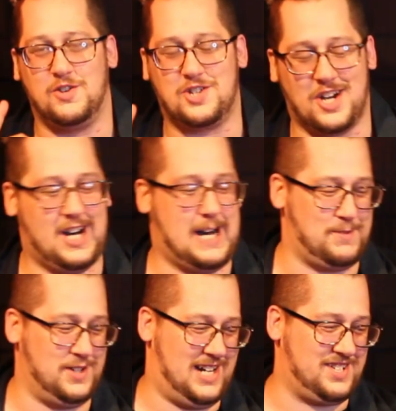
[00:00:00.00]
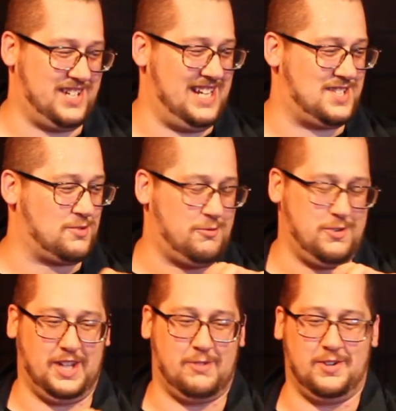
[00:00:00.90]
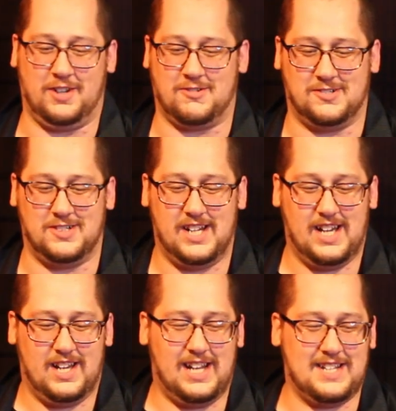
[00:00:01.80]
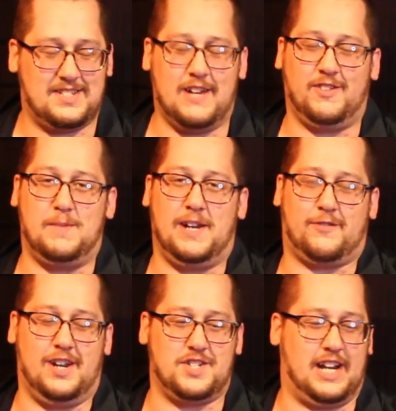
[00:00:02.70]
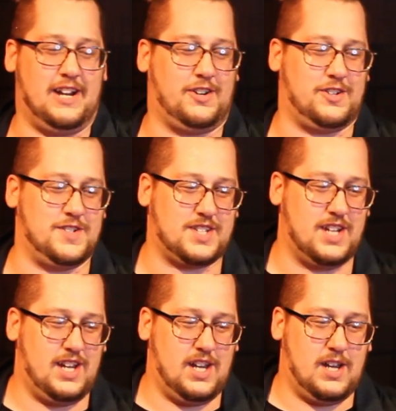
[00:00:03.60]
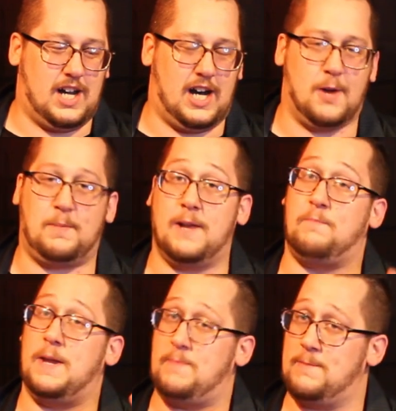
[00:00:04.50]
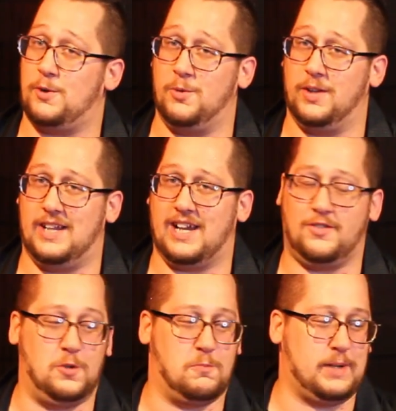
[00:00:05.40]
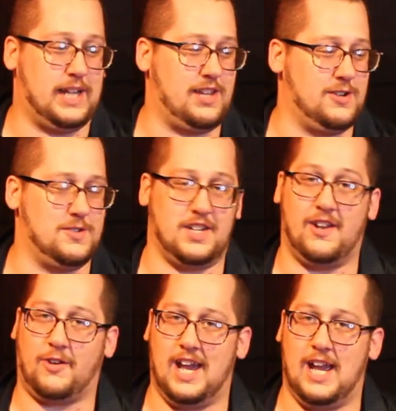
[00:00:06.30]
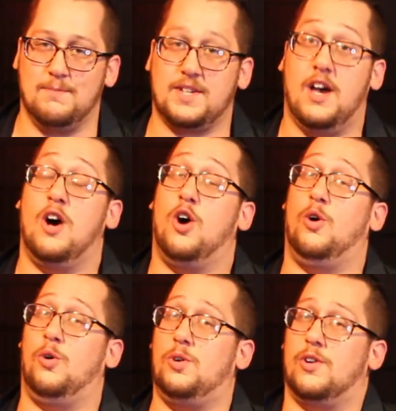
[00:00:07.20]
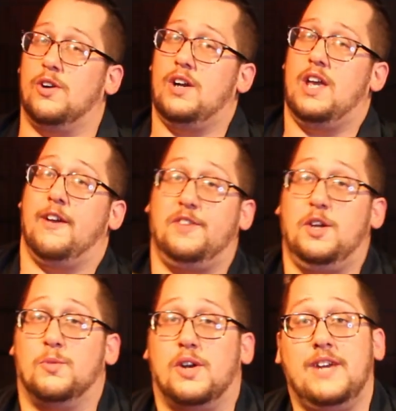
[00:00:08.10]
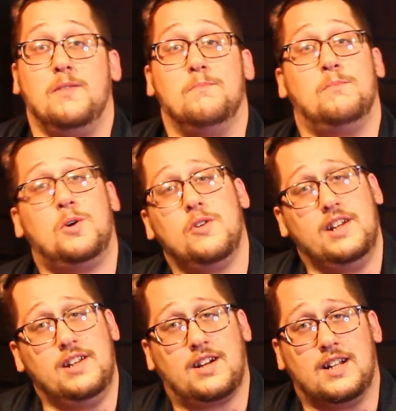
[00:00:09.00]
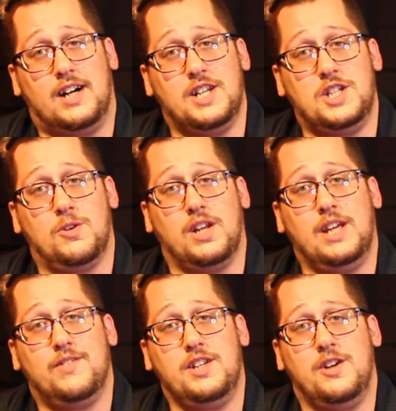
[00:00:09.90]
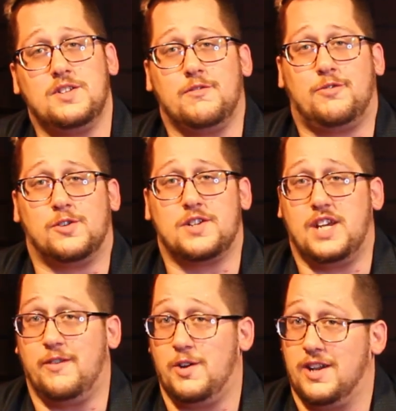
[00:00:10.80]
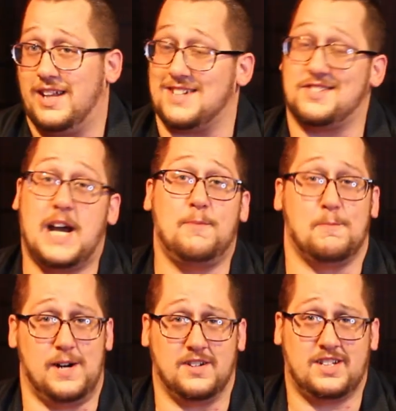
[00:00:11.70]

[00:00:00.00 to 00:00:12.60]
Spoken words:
top notch. It's really, really cool. It's definitely made for Asian characters, or people who would like to play those in their games. Or, if you were even more inclined, you could even use it for, say, if you had like a cyberpunk